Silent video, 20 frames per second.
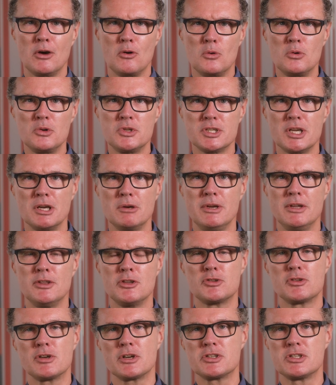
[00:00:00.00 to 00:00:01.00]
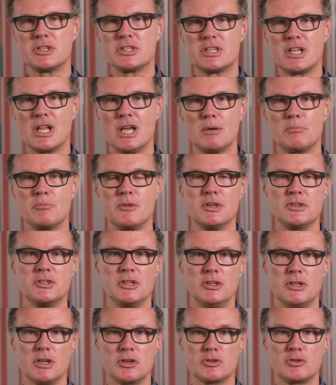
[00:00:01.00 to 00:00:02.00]
Also in the Structures Lab
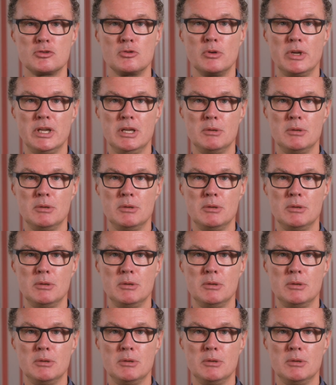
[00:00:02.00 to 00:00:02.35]
there's industrial